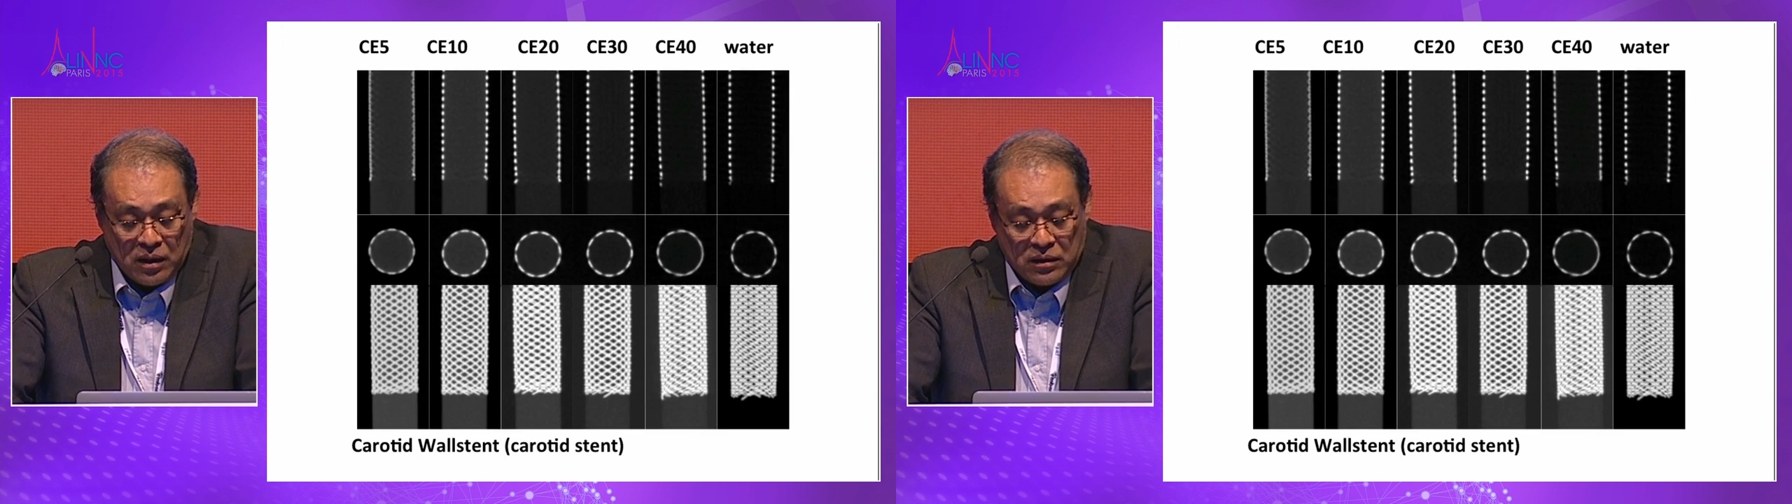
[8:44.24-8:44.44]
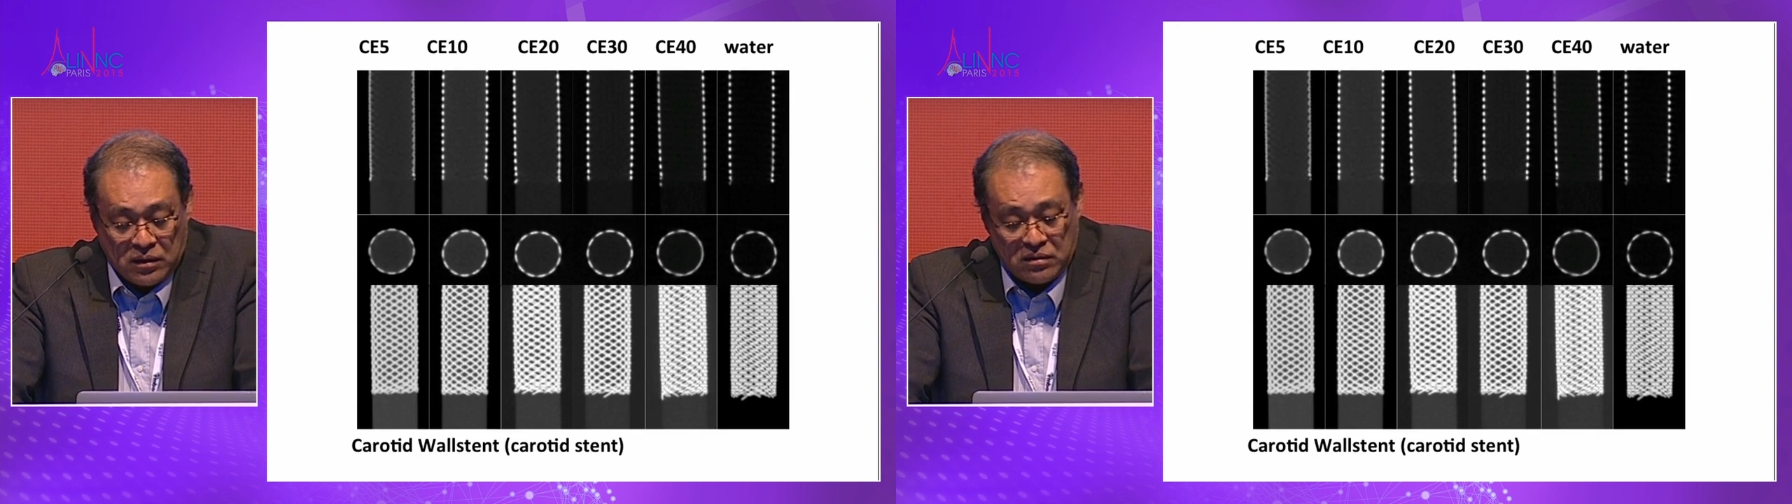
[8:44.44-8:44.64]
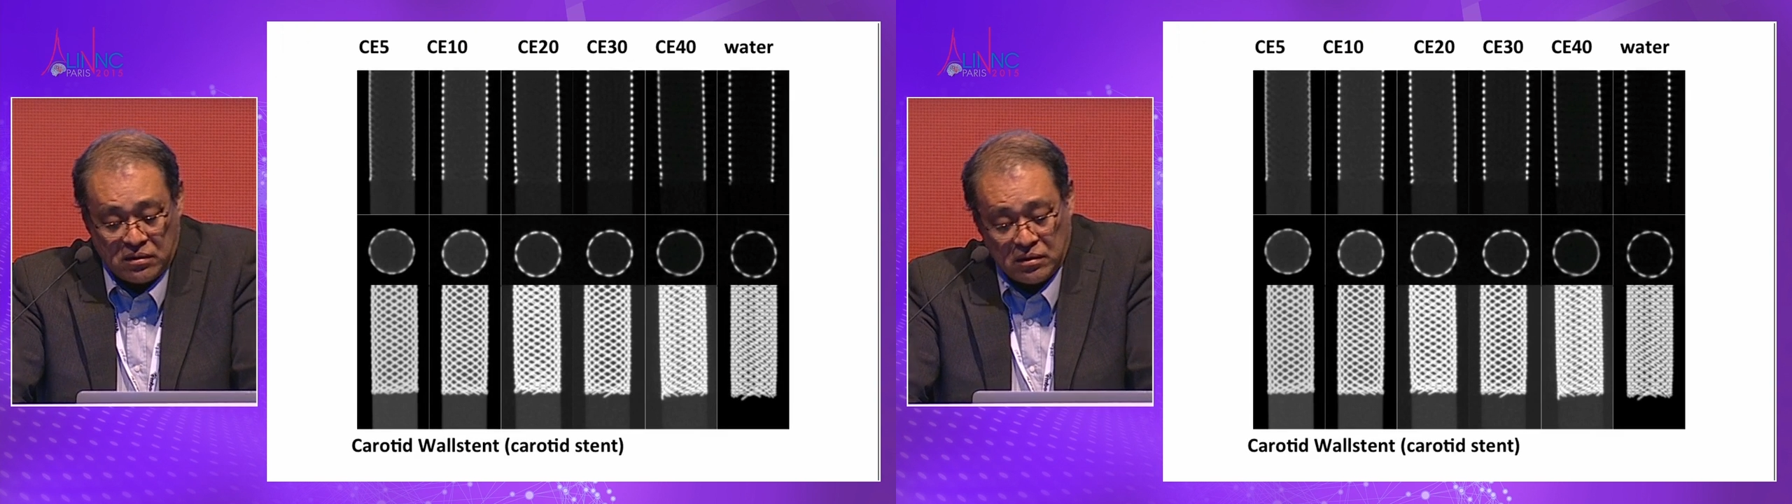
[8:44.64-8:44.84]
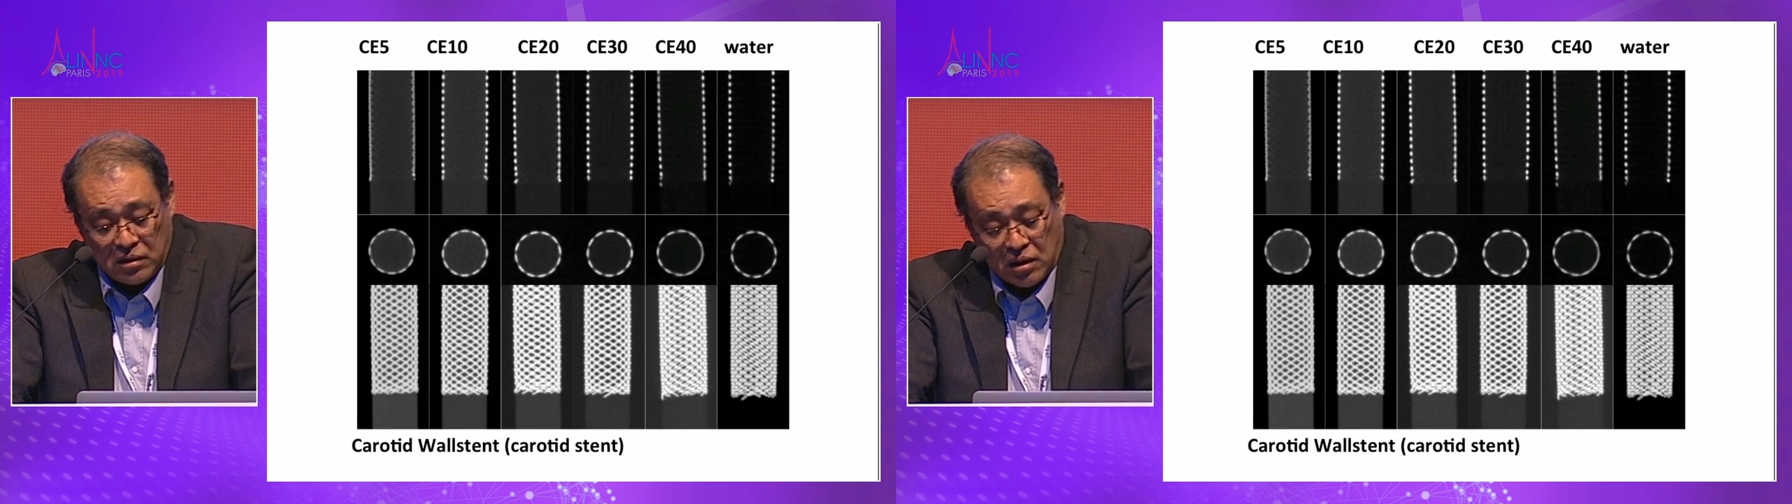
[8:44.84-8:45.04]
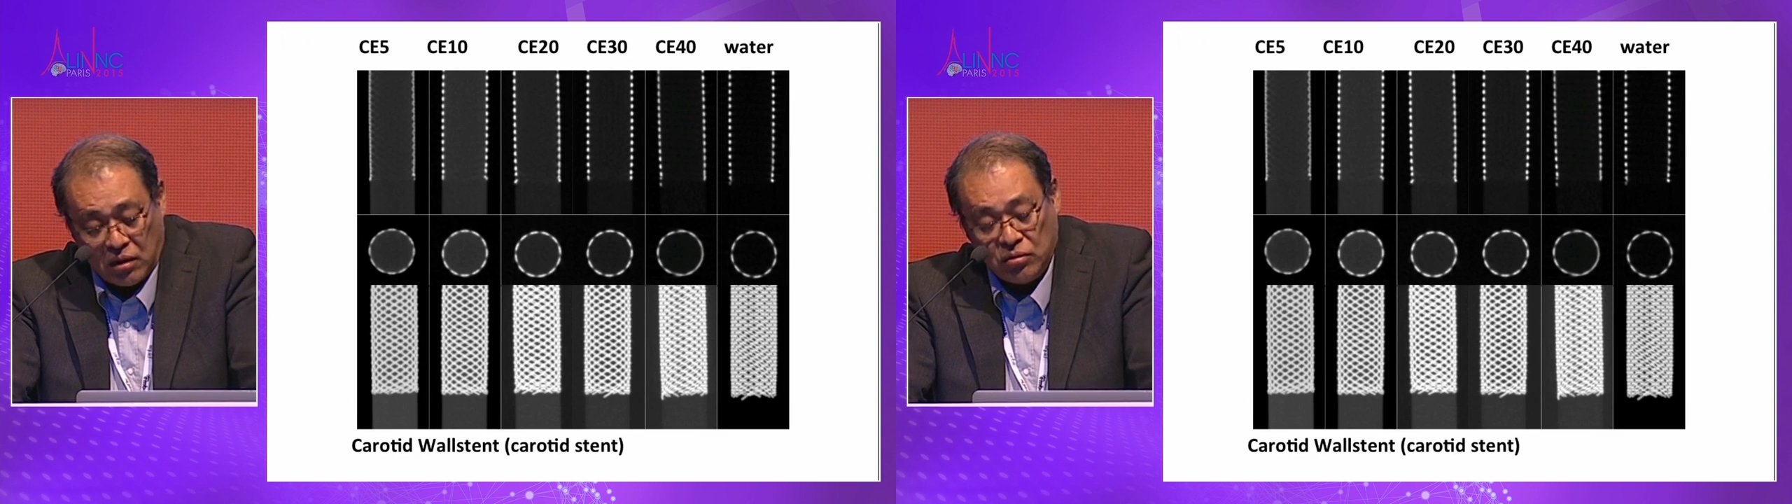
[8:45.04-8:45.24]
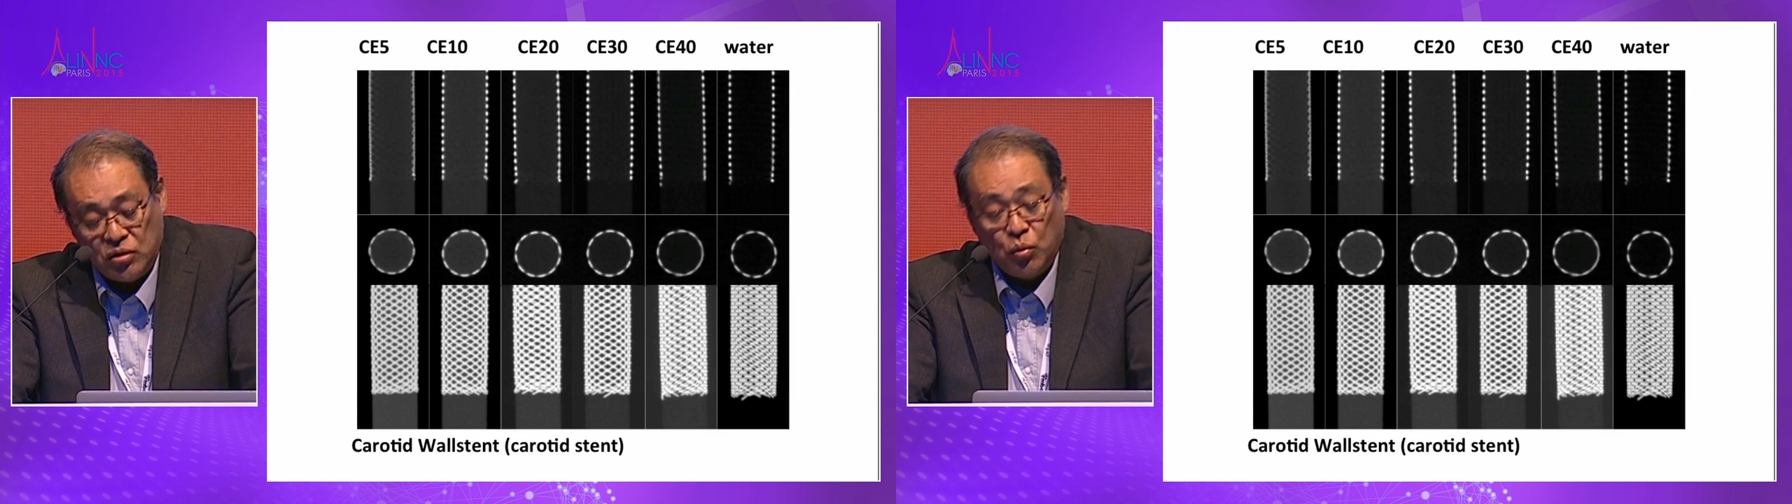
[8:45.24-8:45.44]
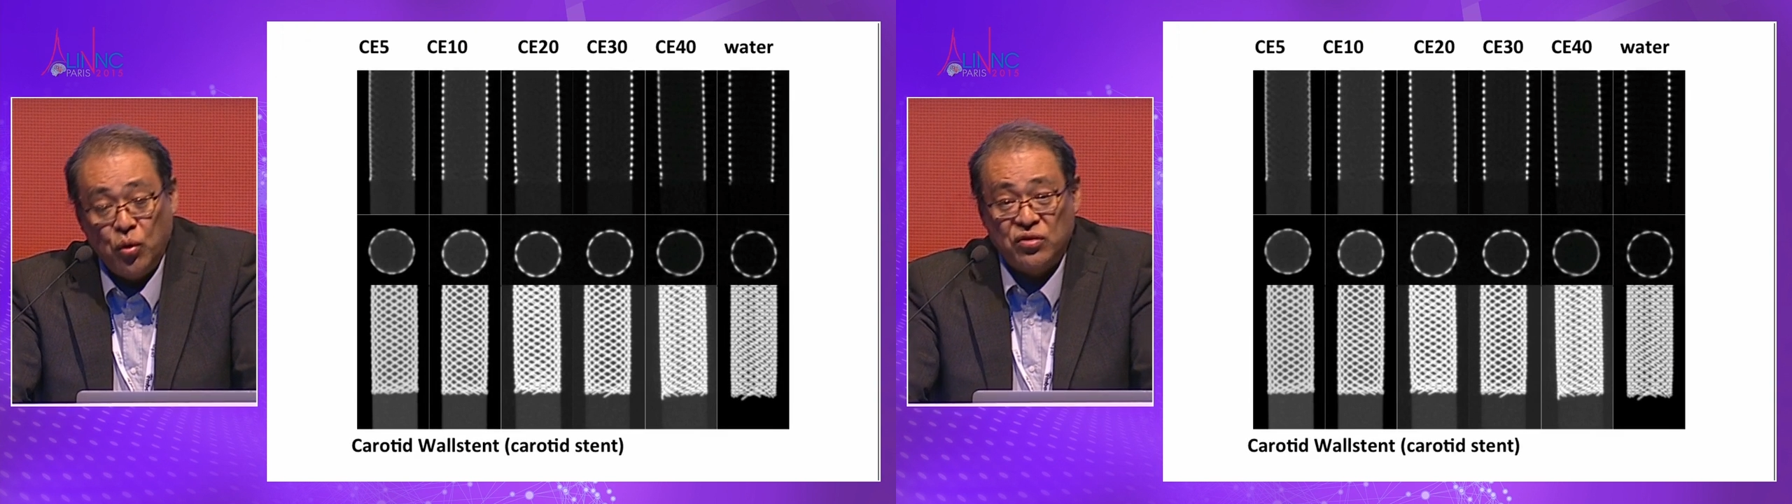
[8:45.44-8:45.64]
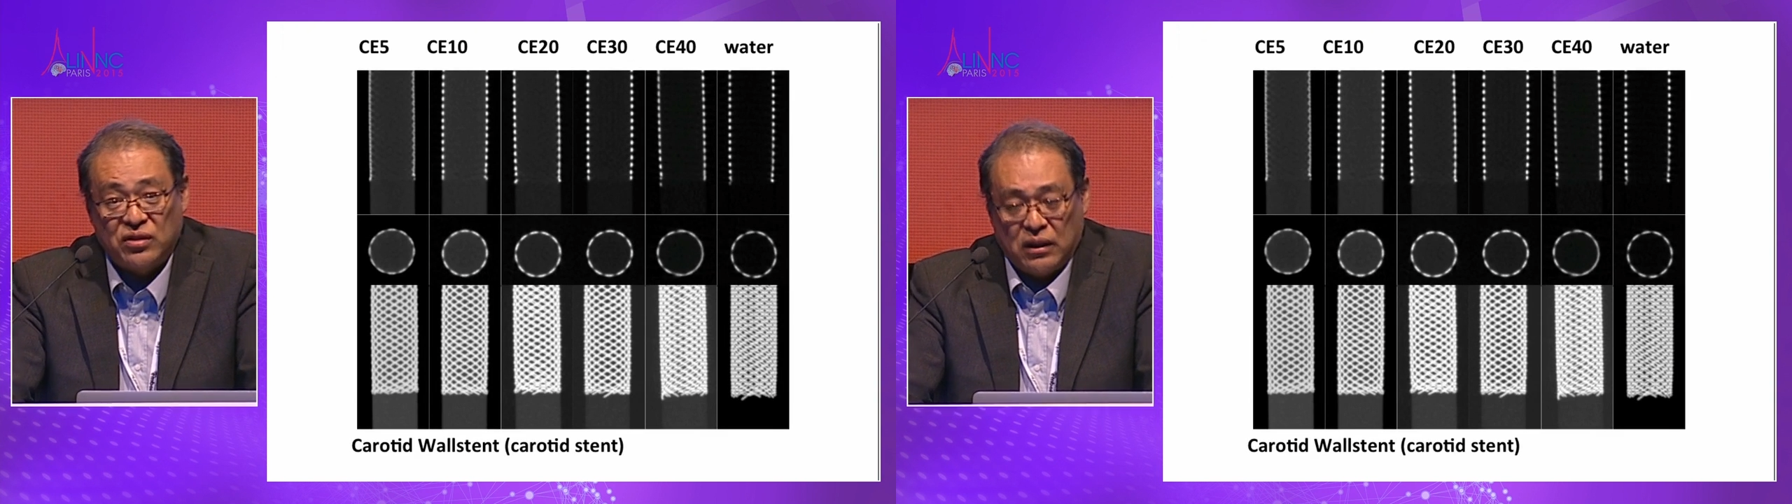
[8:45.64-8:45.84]
This is the carotid
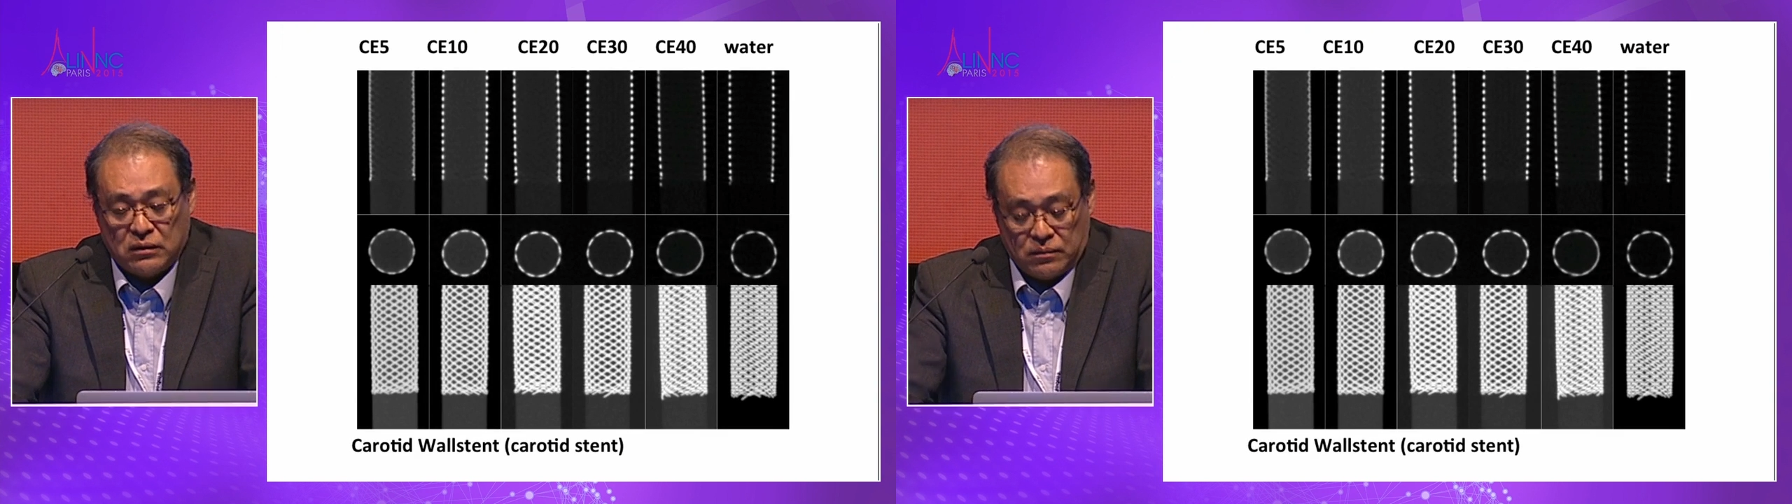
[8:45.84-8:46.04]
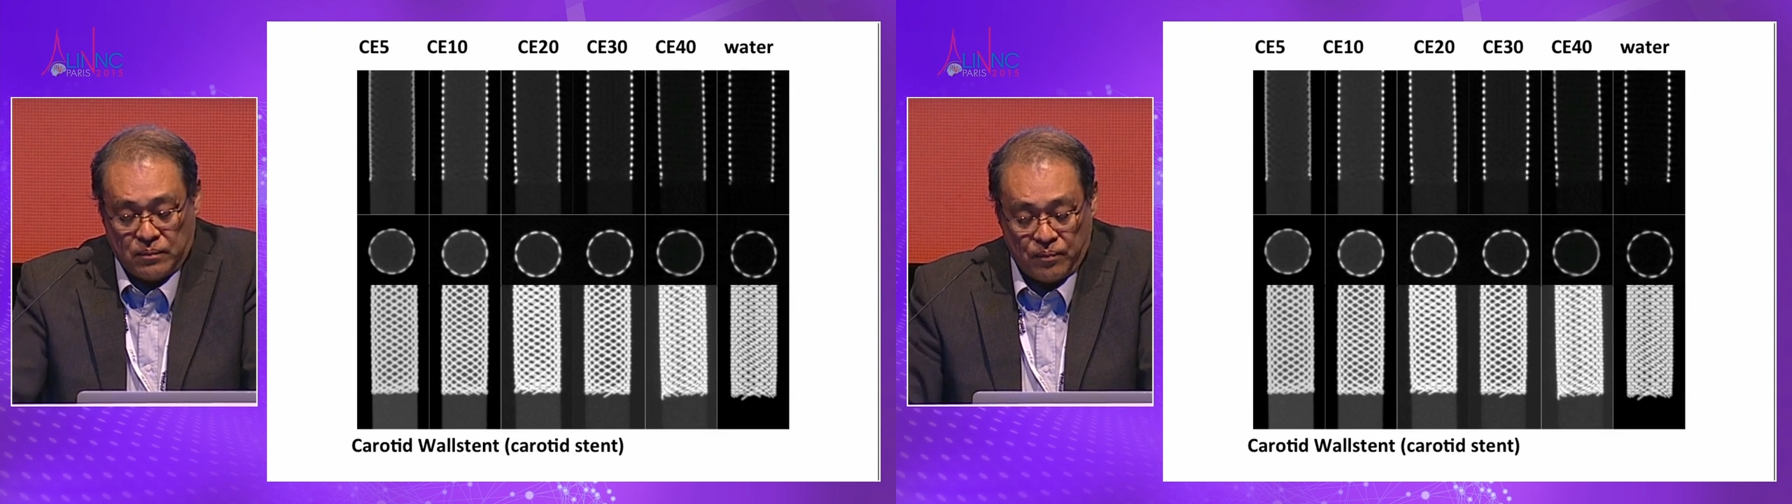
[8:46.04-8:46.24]
wall stent.